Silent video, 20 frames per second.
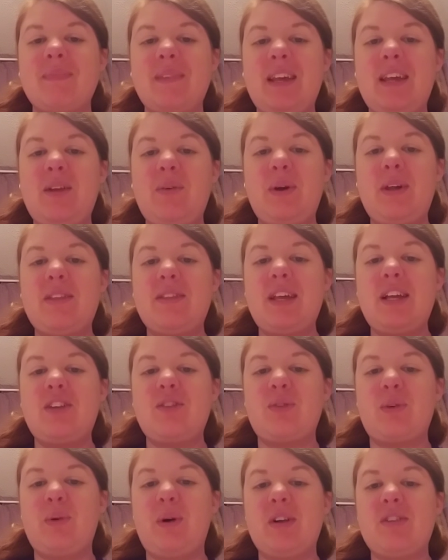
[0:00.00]
Anyway,
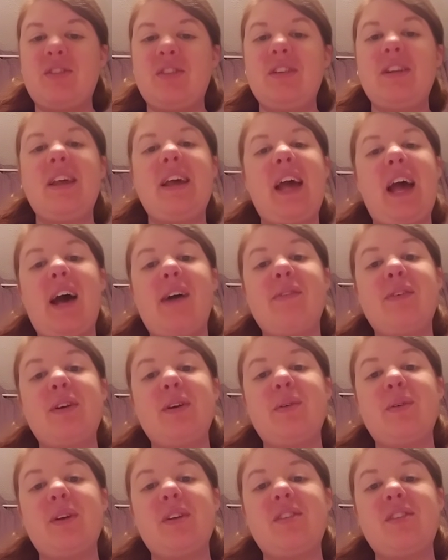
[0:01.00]
thanks for watching. Have a
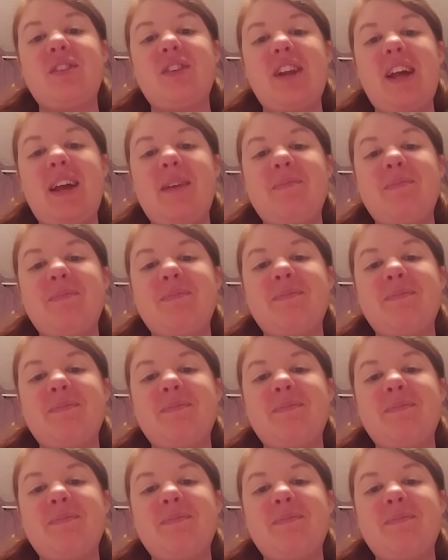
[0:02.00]
good rest of your day.